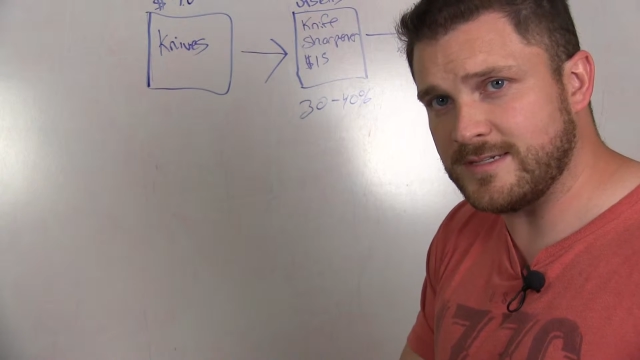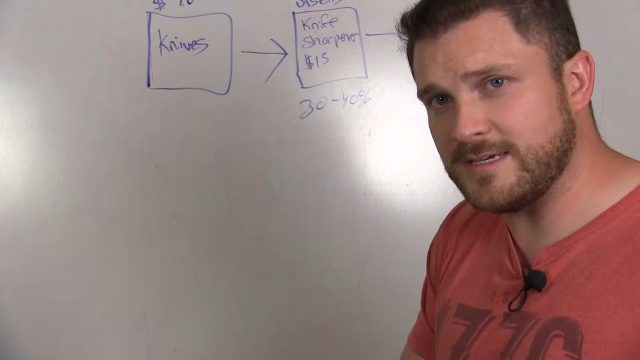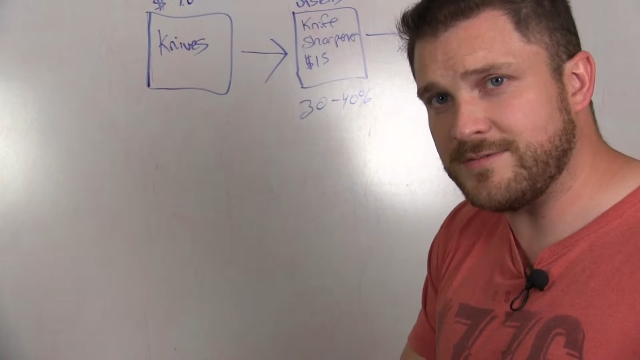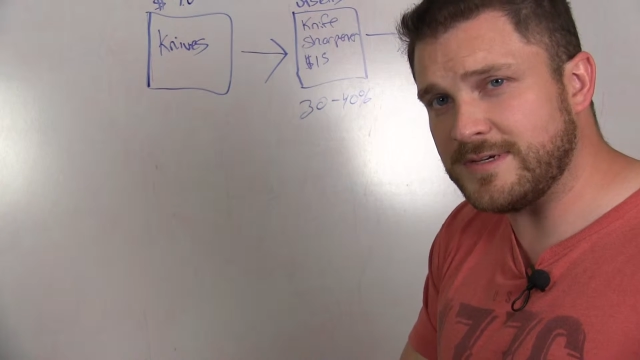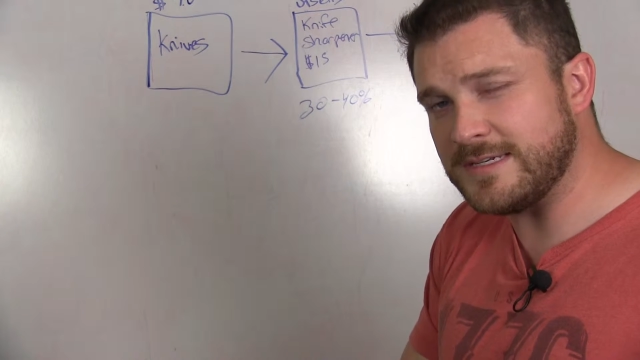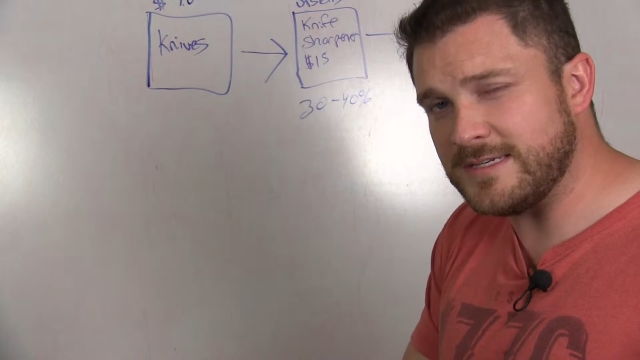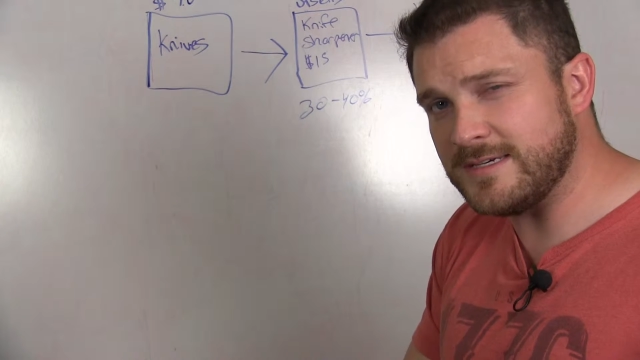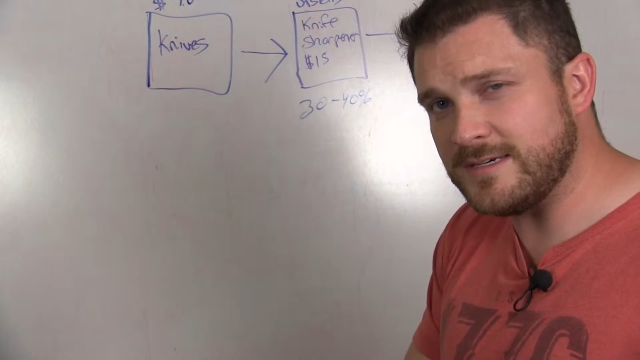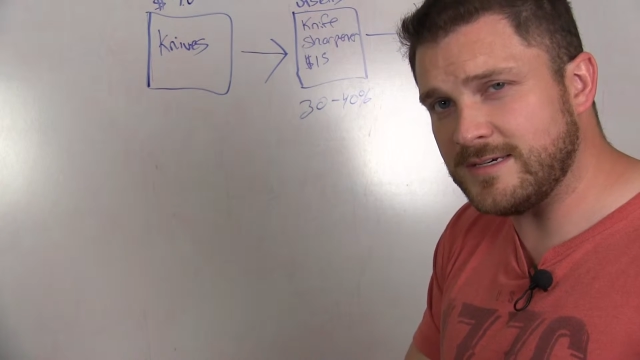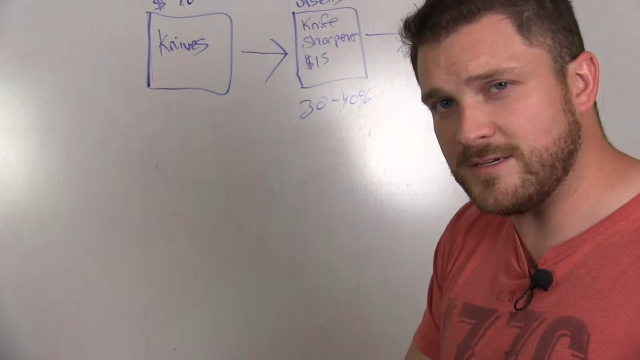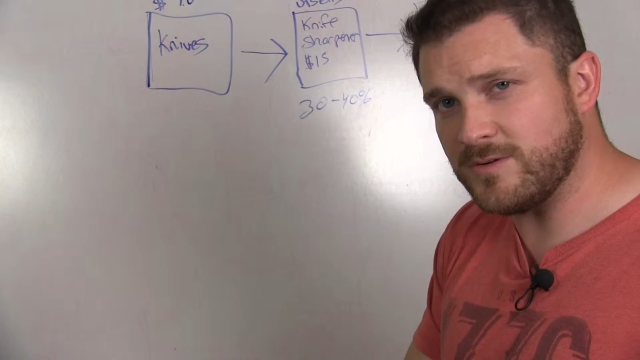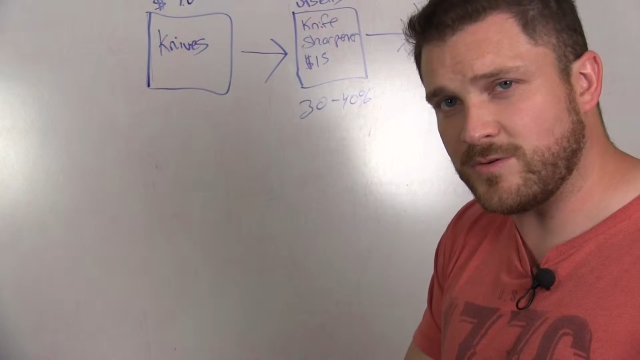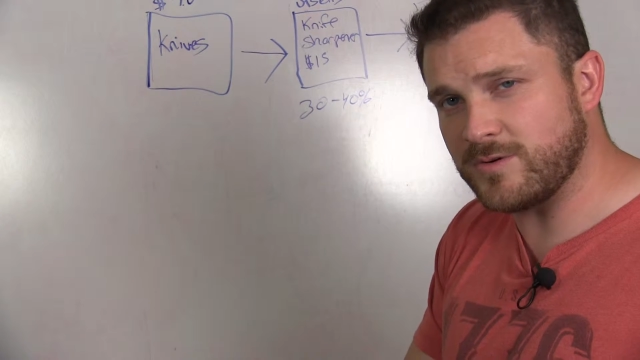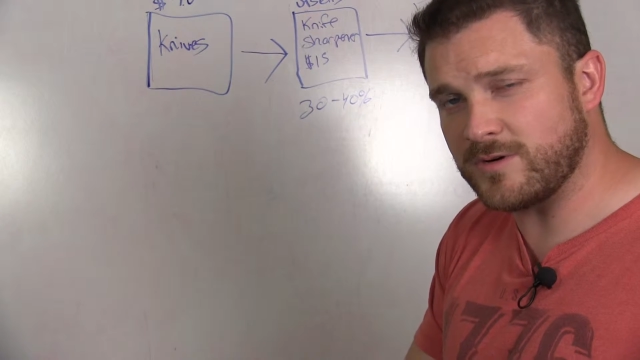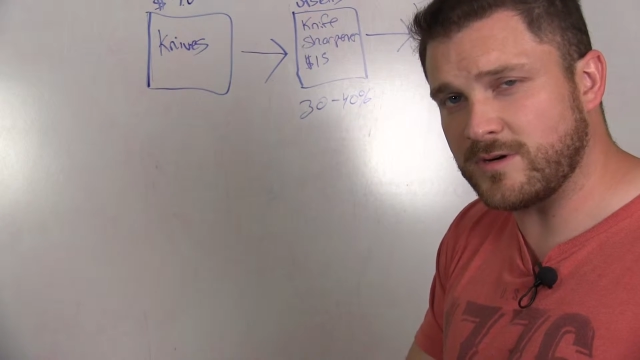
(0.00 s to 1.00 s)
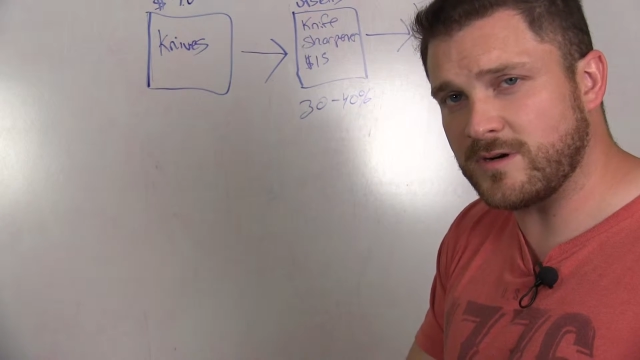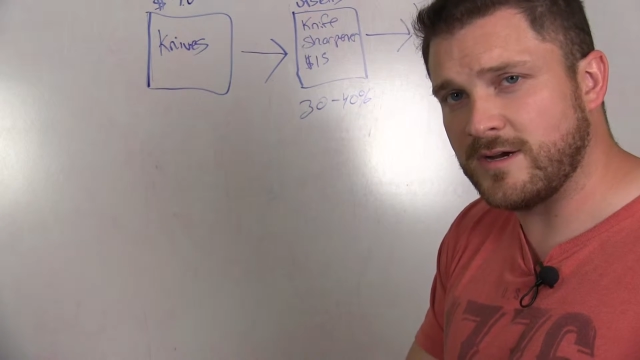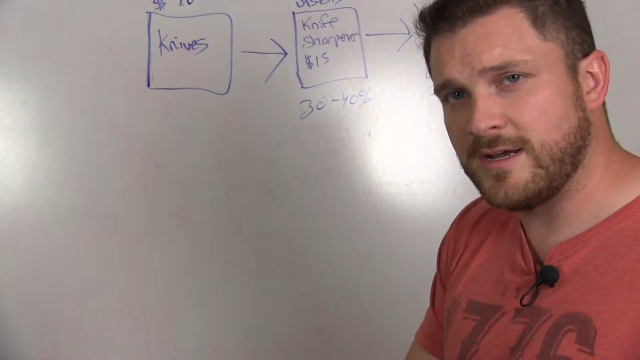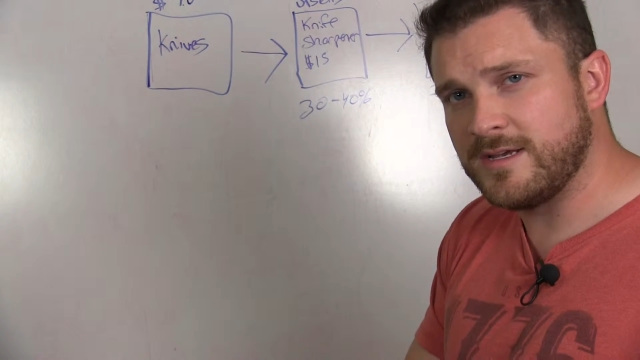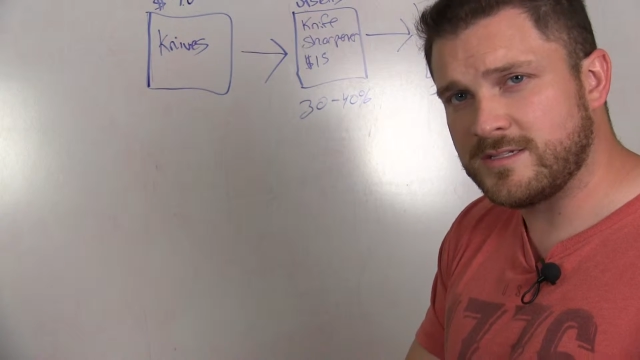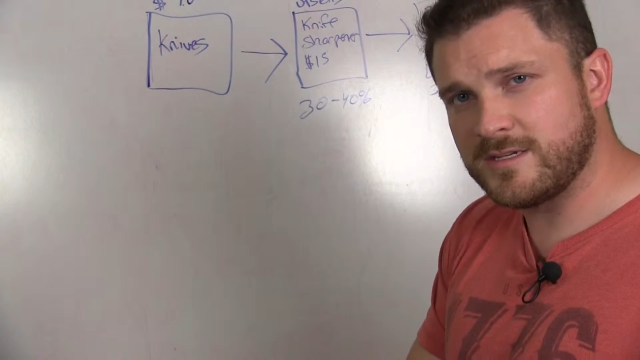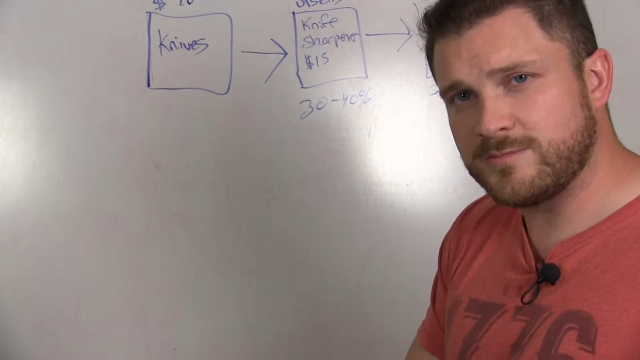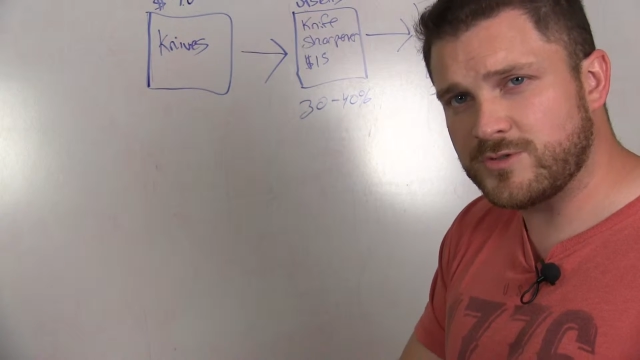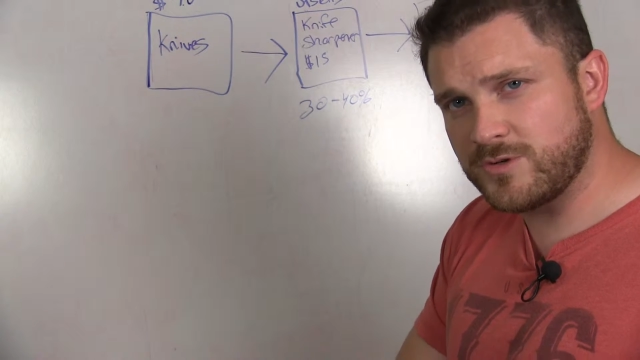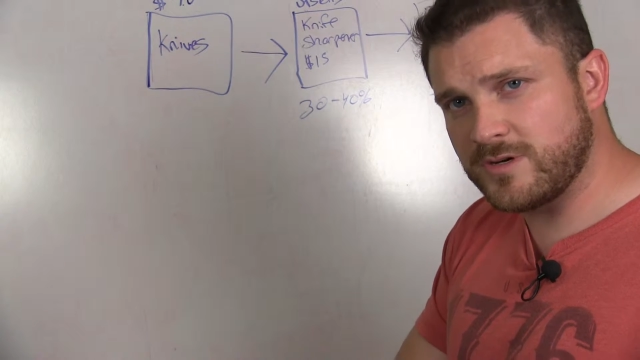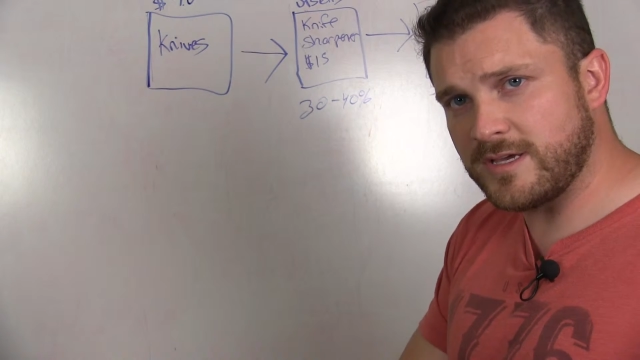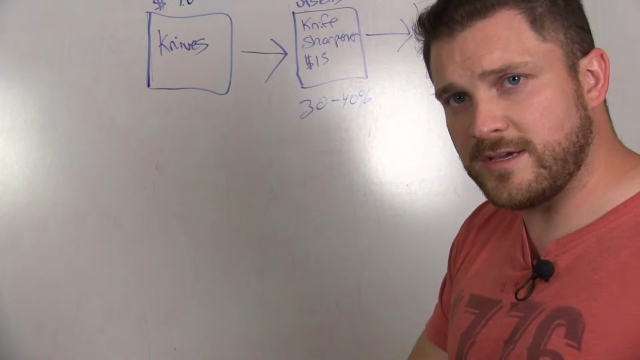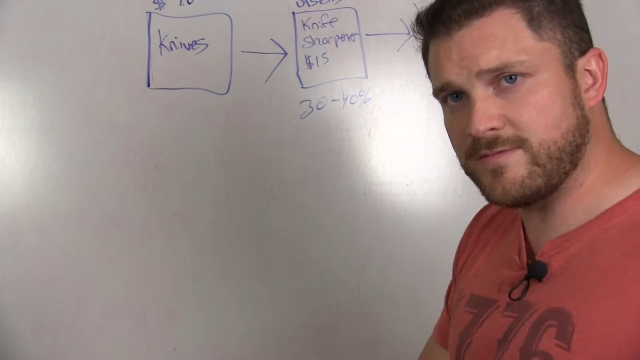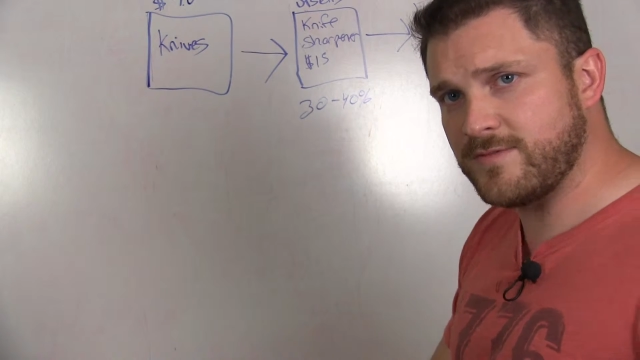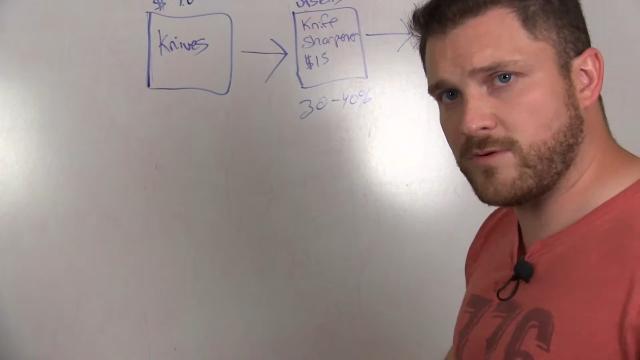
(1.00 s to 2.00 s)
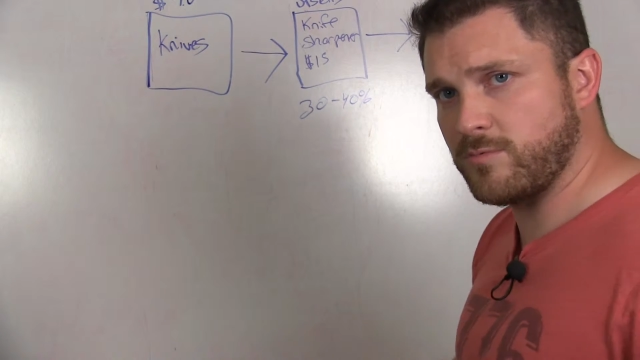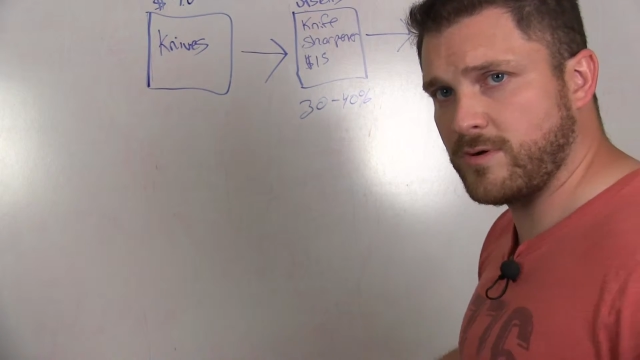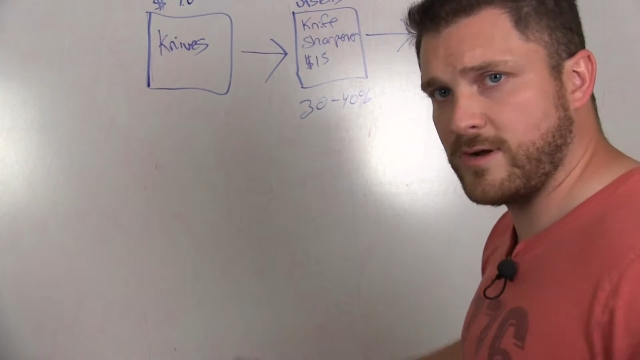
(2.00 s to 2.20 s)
DVD or some sort of info